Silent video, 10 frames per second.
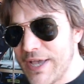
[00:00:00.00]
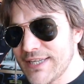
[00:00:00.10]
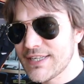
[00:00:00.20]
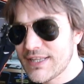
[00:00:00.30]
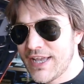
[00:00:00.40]

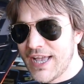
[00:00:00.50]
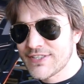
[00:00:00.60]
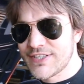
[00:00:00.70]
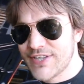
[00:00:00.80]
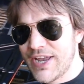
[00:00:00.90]
basically
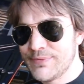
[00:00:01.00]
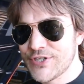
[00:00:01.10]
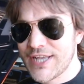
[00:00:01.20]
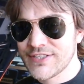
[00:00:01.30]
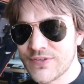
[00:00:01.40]
has the same
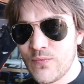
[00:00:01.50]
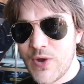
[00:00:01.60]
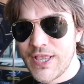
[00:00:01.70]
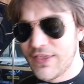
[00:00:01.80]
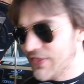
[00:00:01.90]
chance of
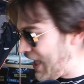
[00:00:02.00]
winning.